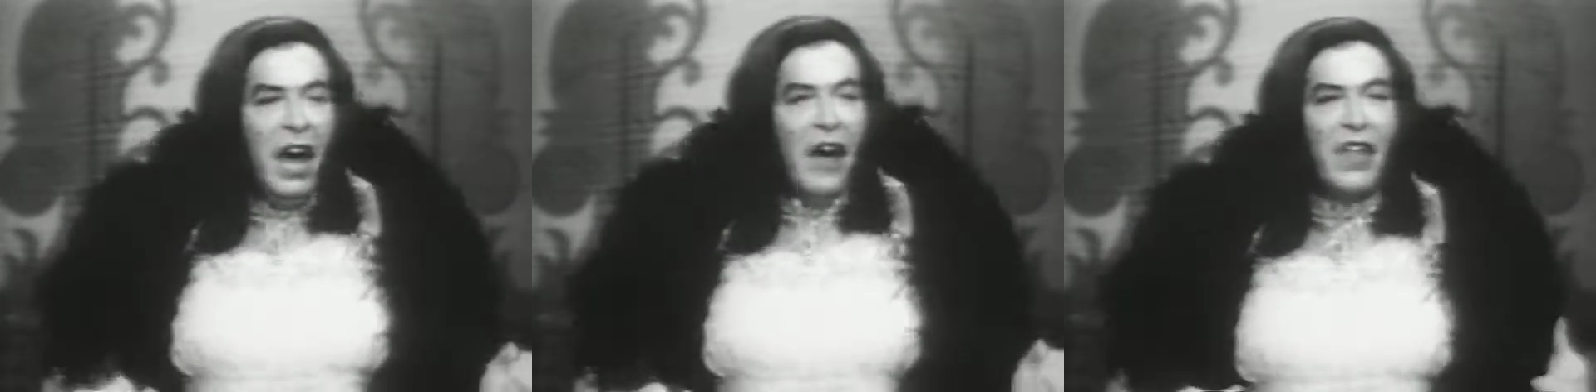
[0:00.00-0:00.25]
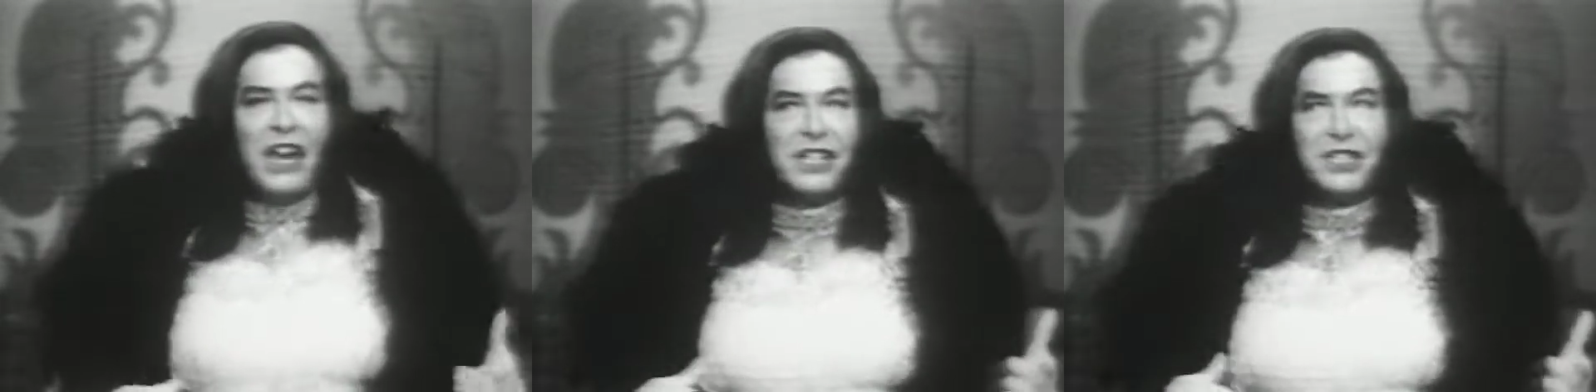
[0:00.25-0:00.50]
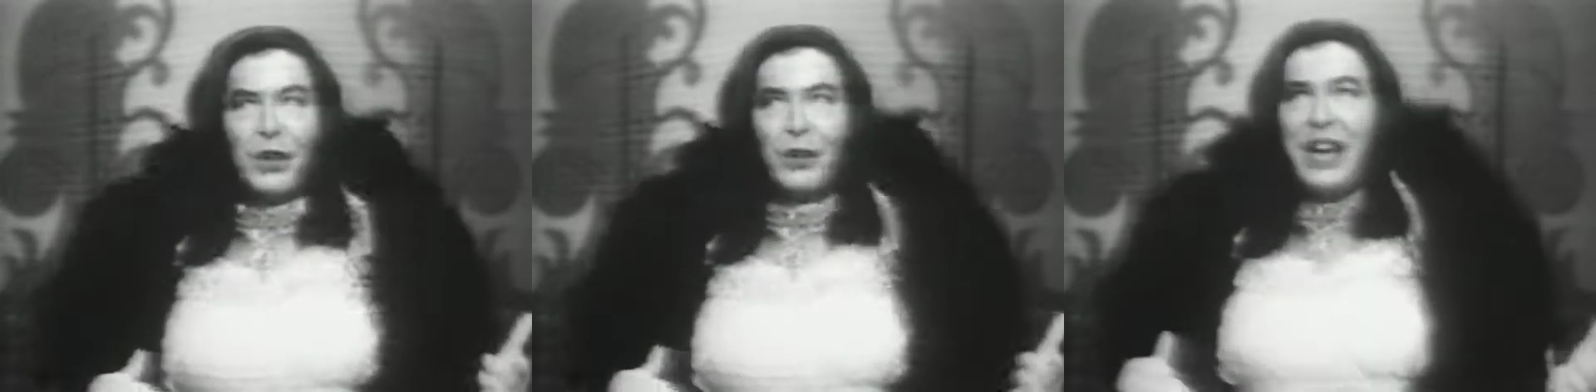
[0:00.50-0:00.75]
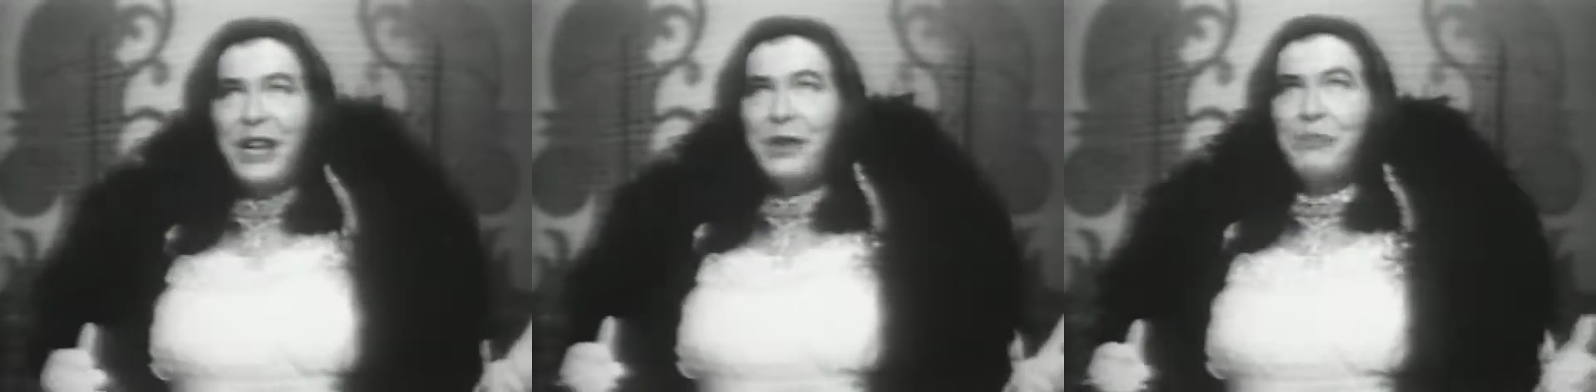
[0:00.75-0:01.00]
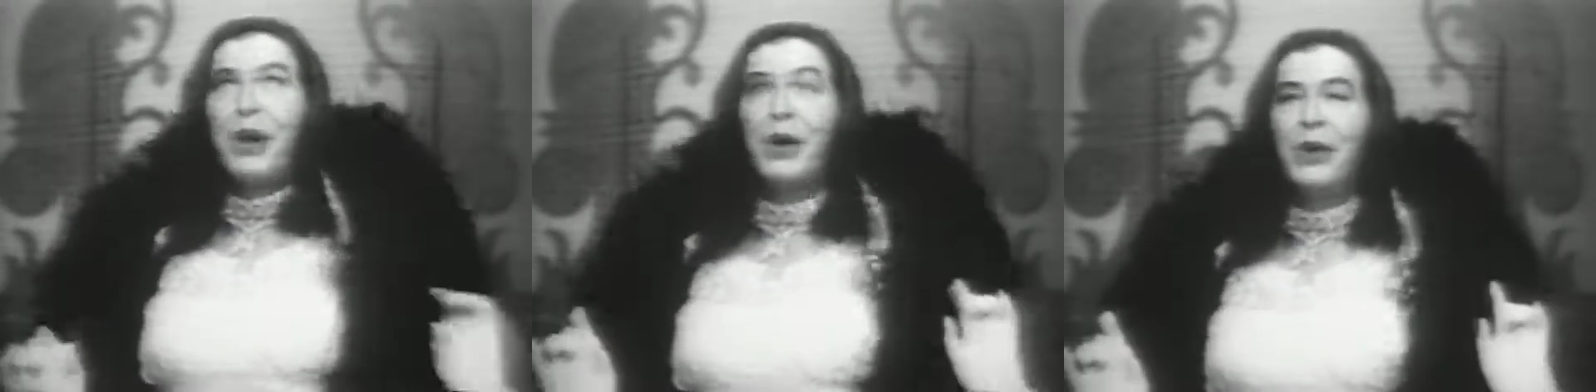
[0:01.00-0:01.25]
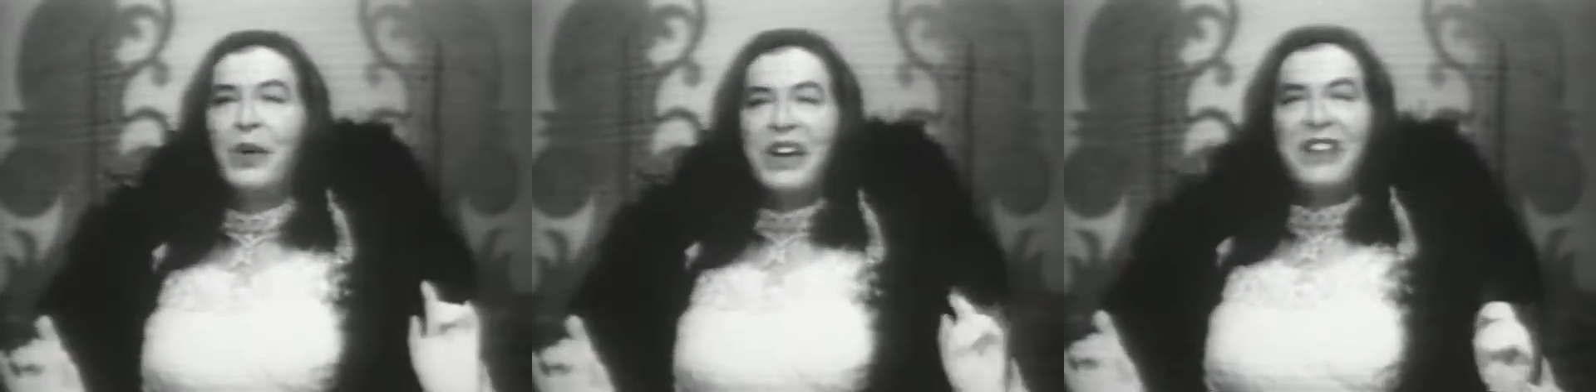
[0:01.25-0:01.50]
uh, there's a
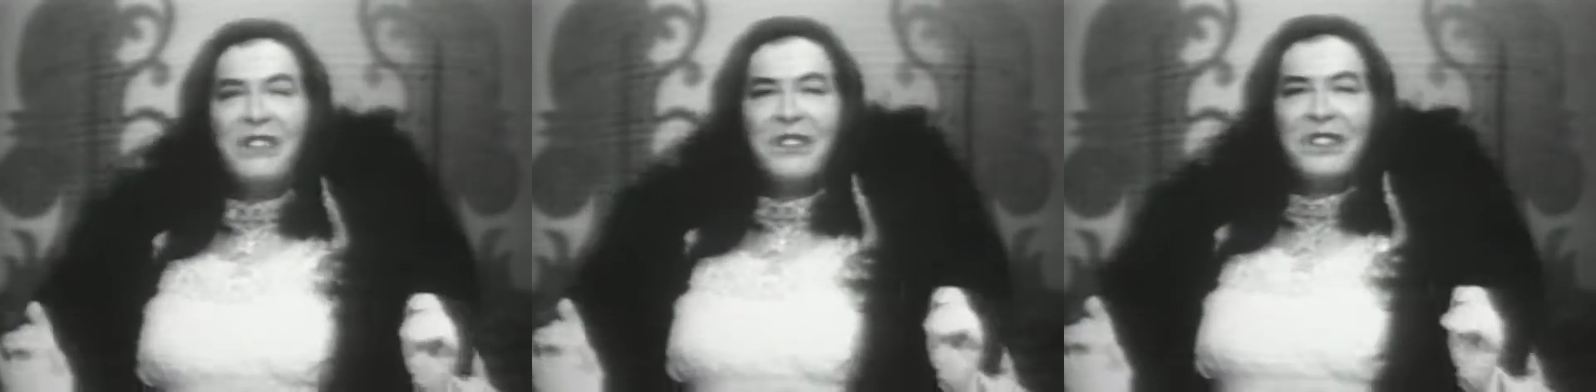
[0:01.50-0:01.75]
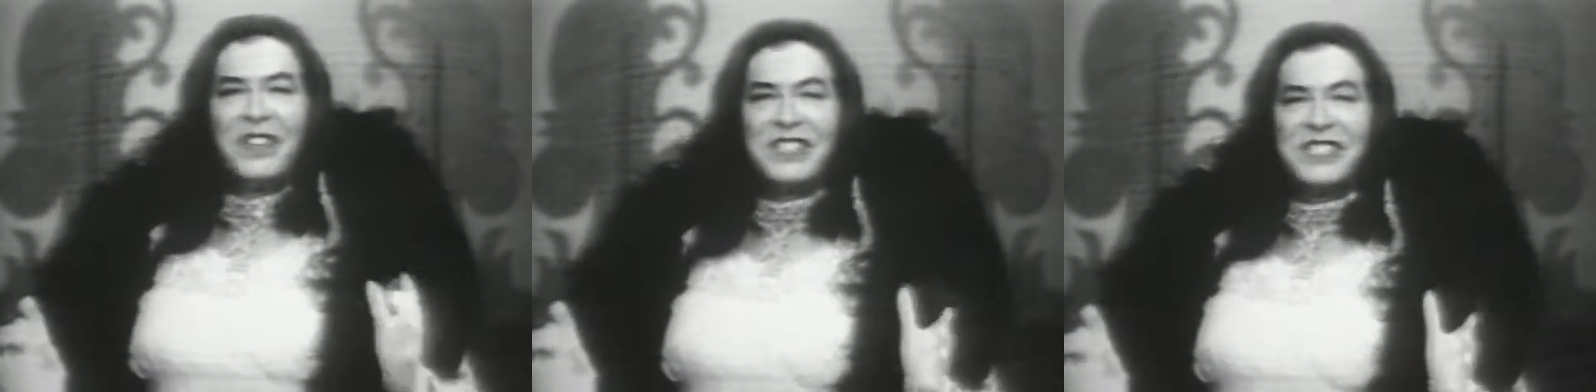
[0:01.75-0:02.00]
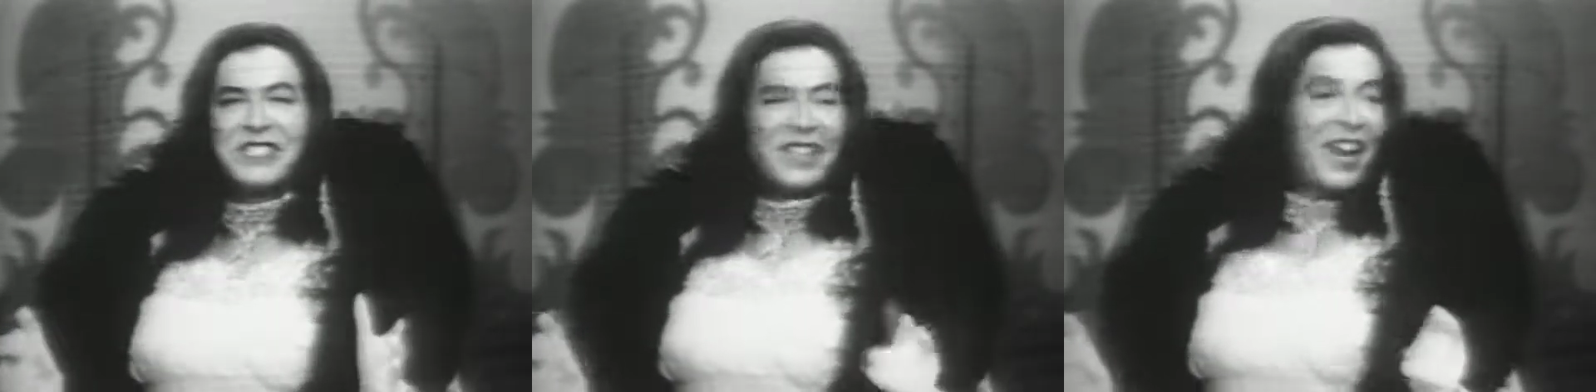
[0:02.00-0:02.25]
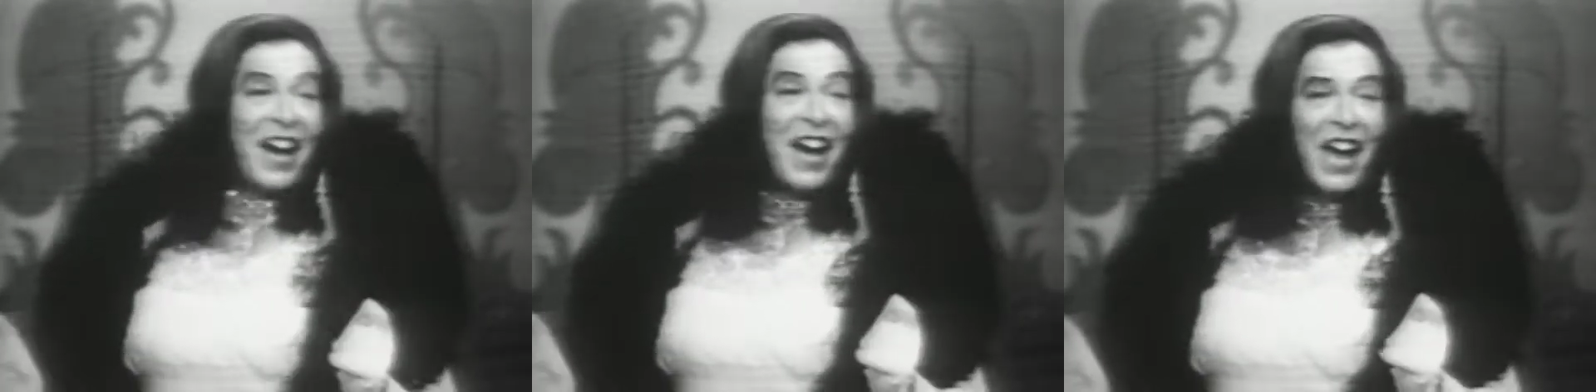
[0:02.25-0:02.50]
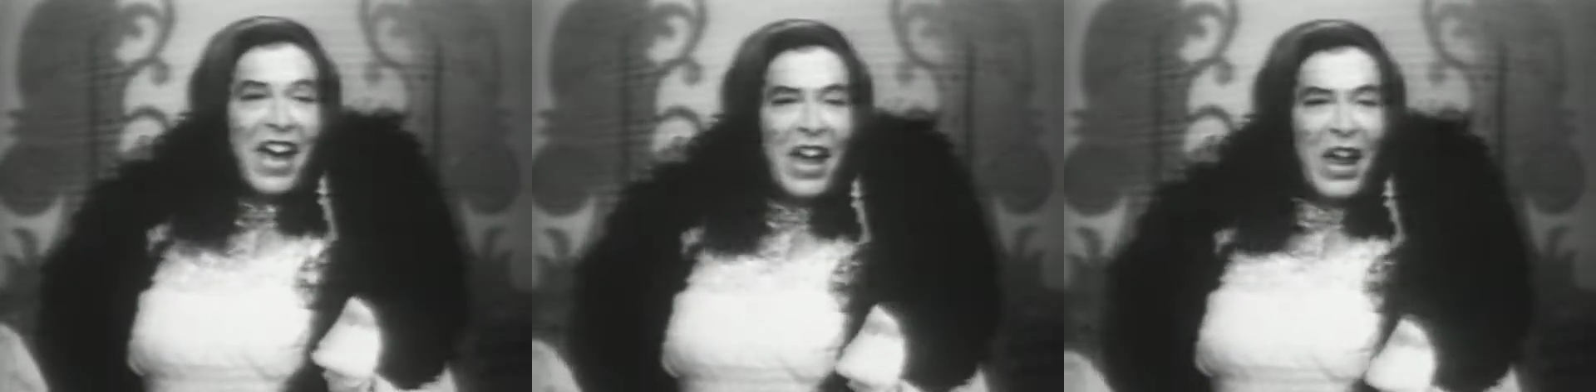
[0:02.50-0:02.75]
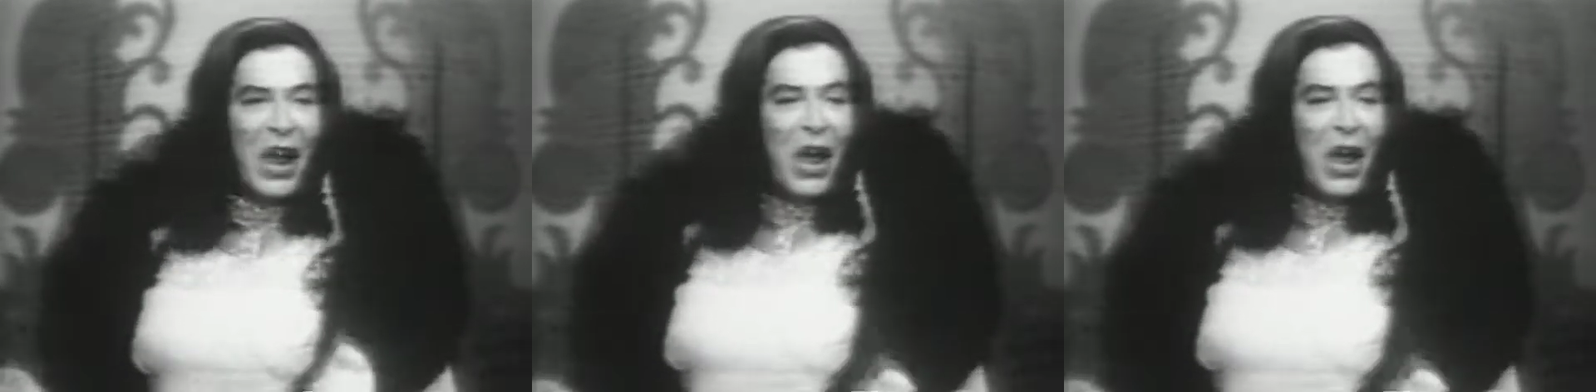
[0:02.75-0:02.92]
rainbow in the sky.